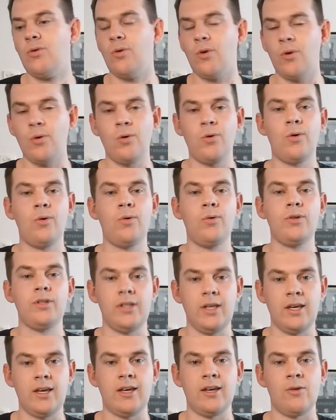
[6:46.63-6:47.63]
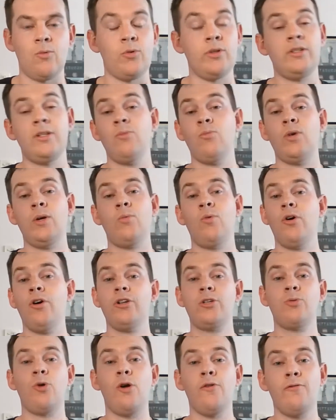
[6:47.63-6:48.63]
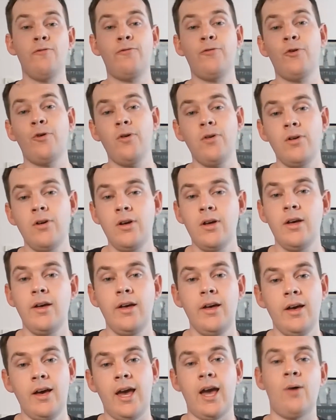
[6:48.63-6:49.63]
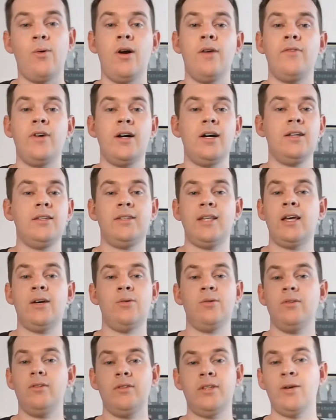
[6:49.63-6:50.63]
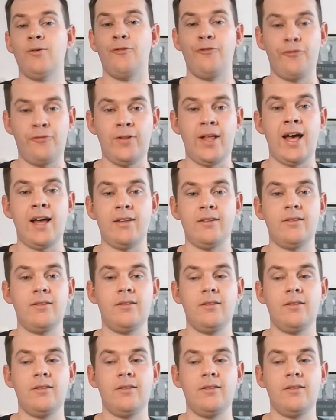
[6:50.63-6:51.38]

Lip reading: all year. We were 12-4. However, they were flat.